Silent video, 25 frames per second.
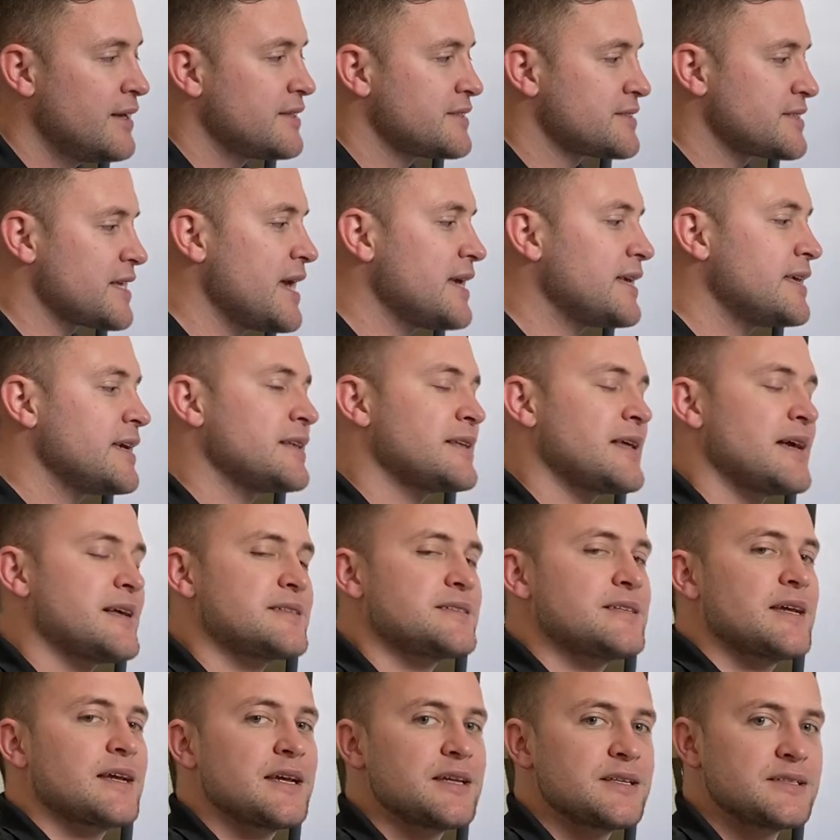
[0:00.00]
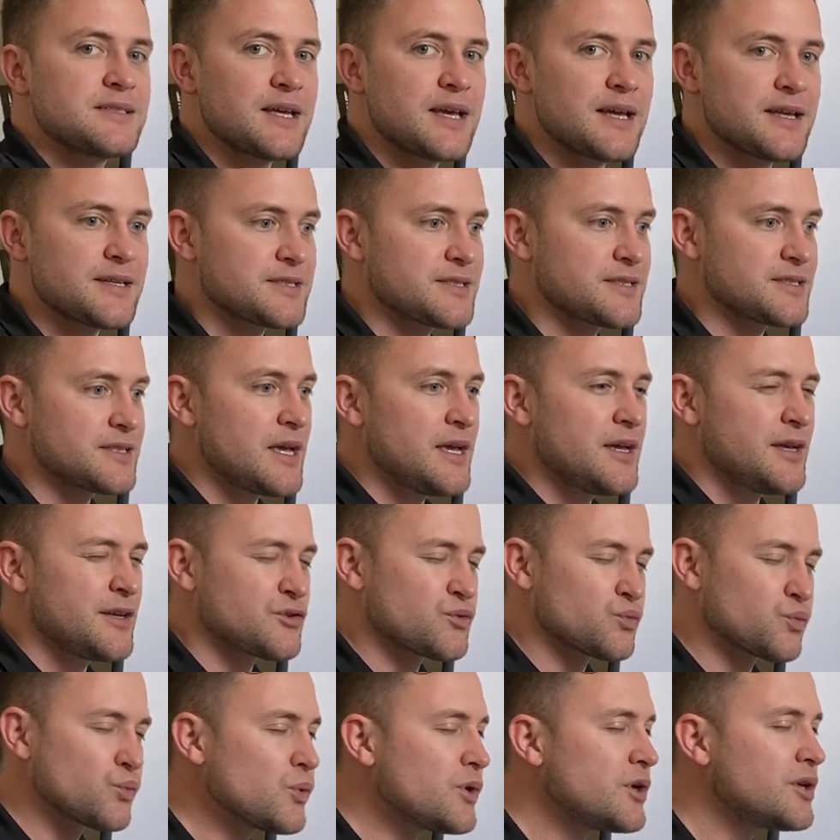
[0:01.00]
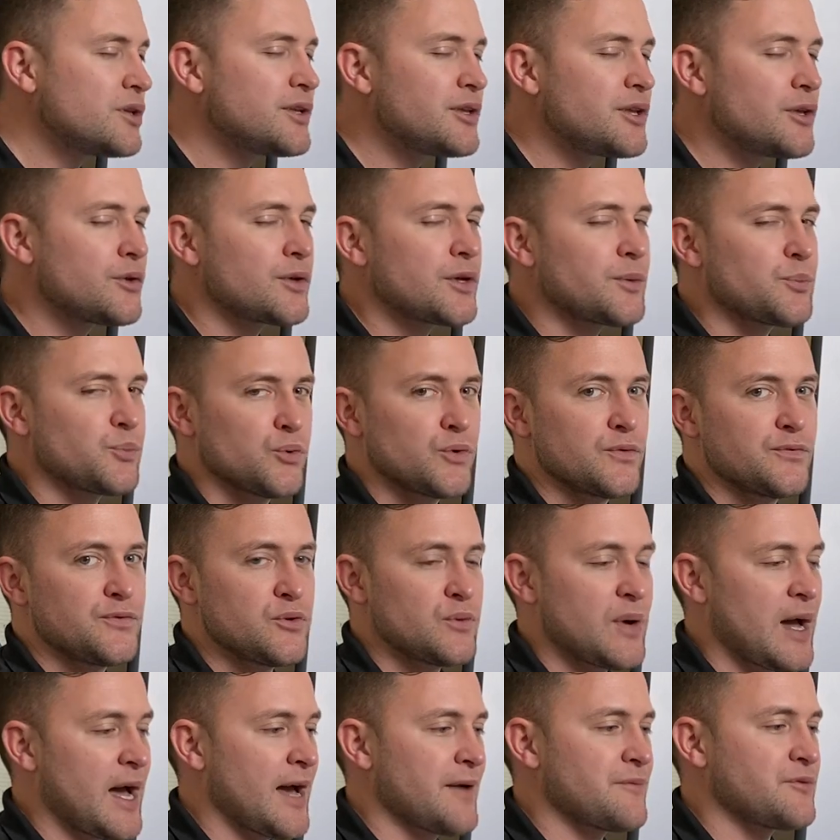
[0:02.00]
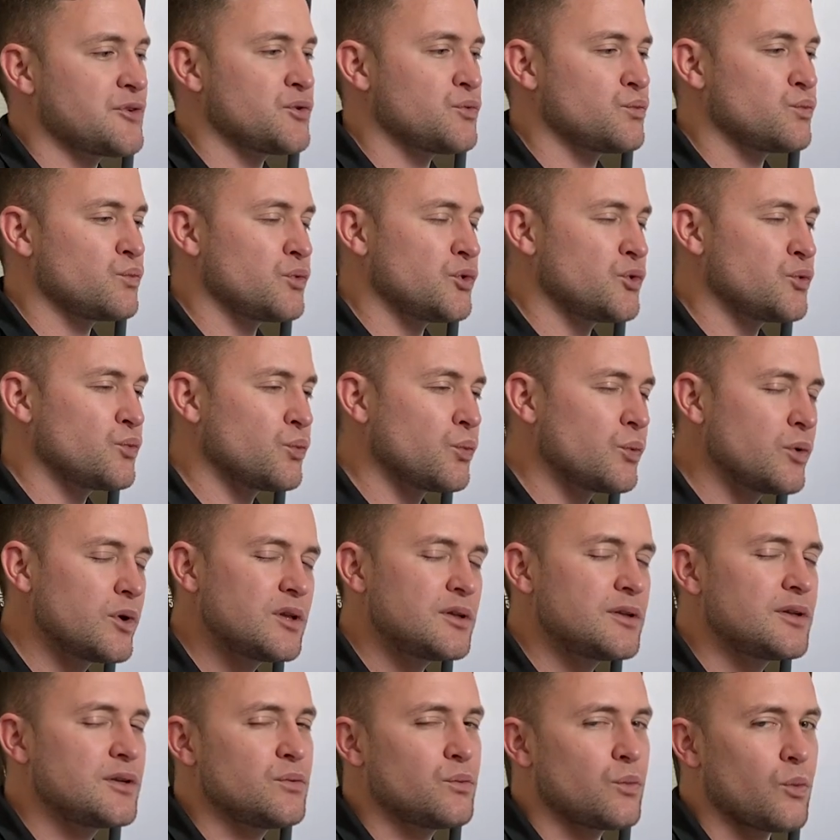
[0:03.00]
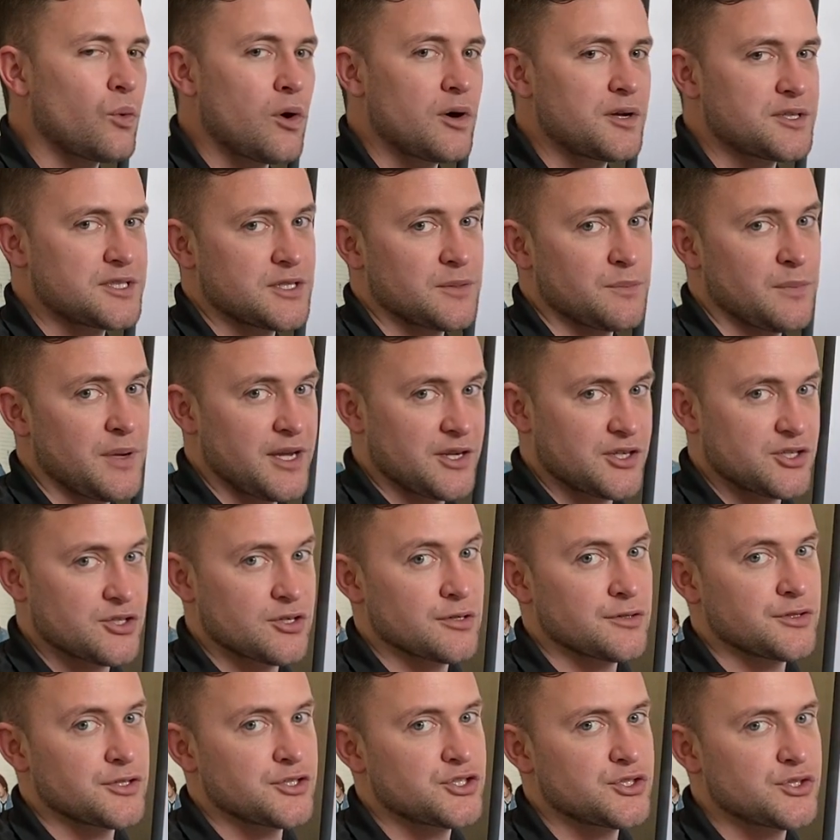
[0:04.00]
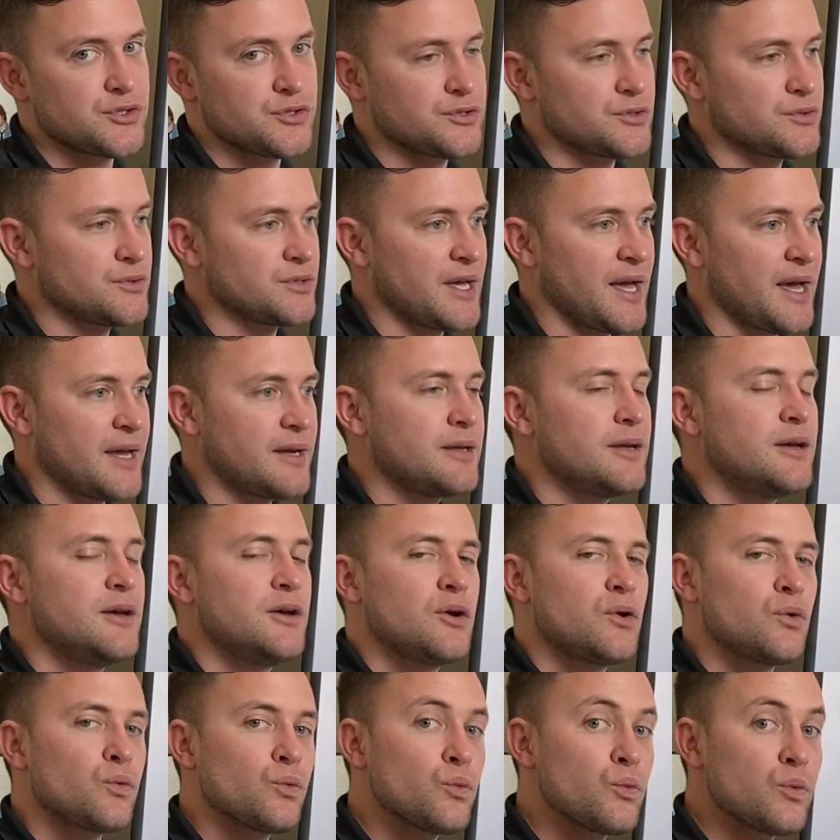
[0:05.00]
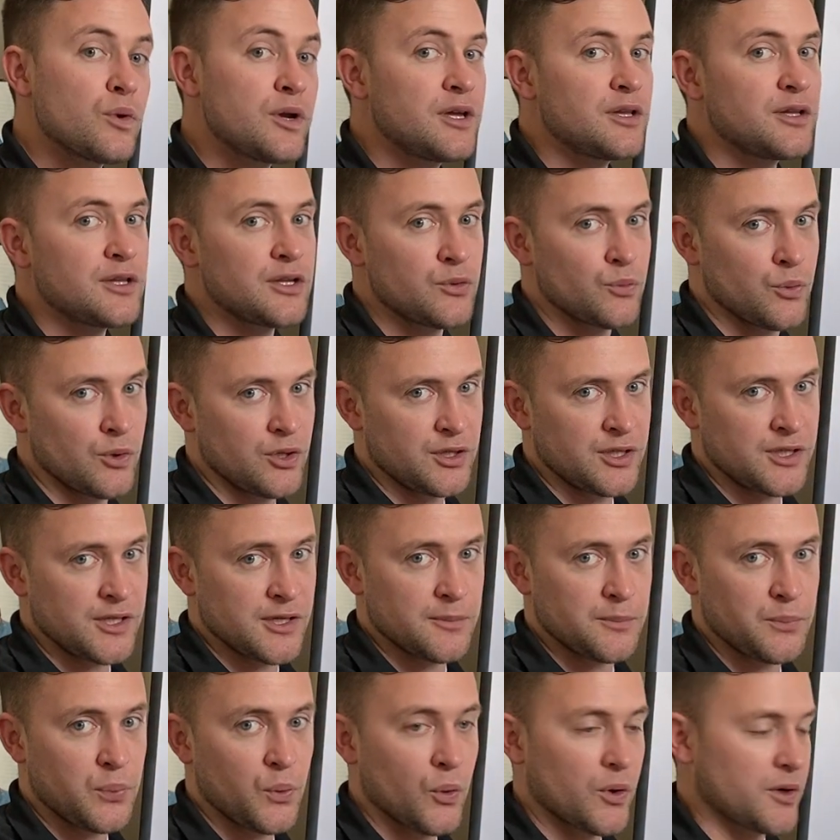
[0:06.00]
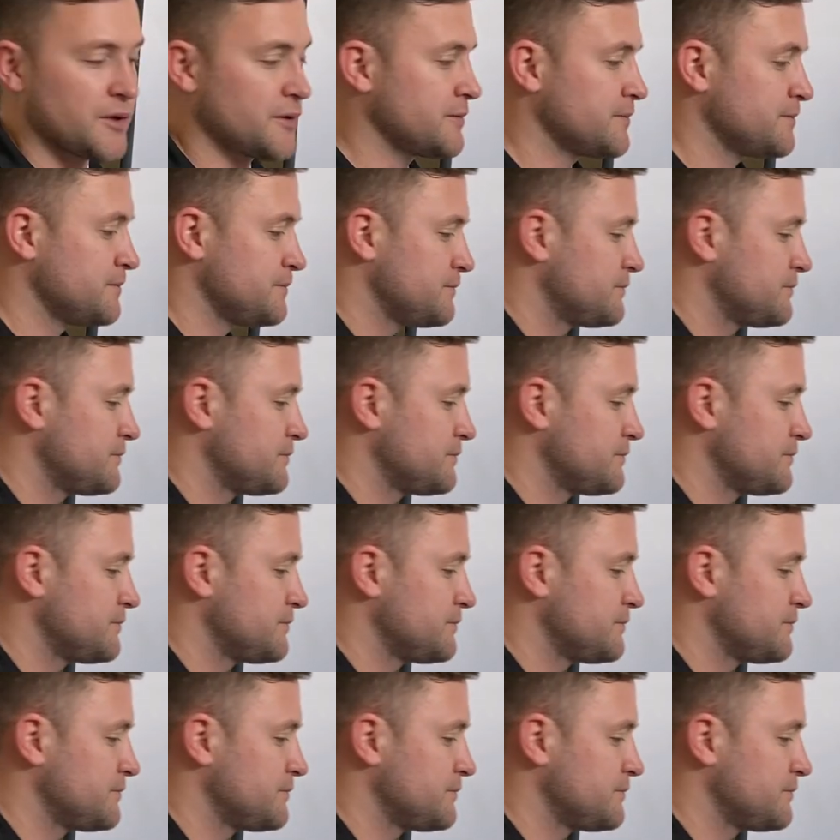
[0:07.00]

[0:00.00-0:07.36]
Taking that second test is really the only proof you have, and you really want to make sure that you do that. Really, really important.